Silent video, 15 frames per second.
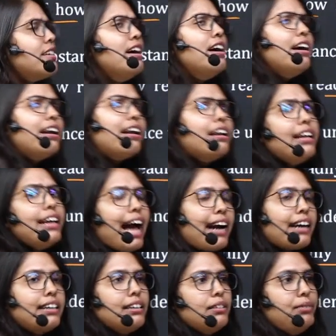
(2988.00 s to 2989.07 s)

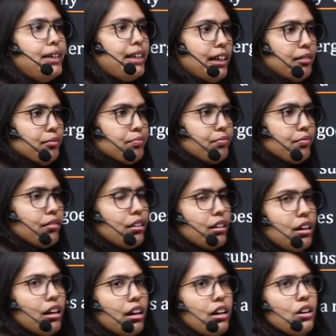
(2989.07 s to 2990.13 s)
reactivity.
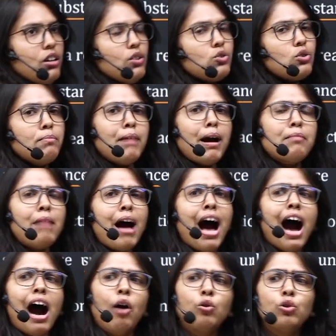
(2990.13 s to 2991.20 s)
So ma'am,
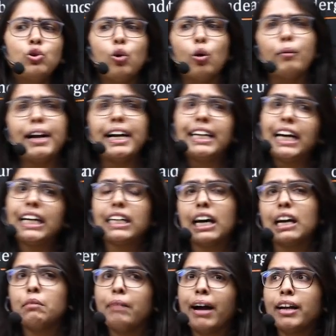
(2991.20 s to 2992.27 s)
how do we
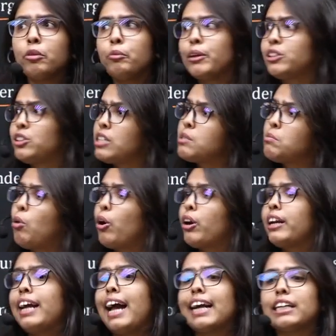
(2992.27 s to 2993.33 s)
determine which is more
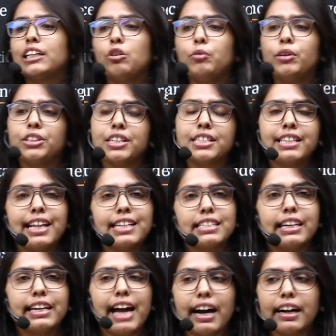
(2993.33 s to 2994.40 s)
reactive, which is less
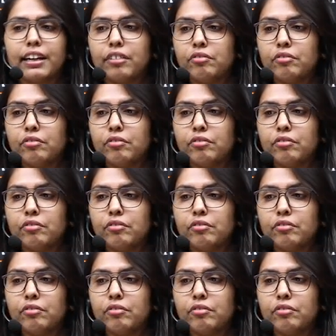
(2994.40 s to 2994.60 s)
reactive?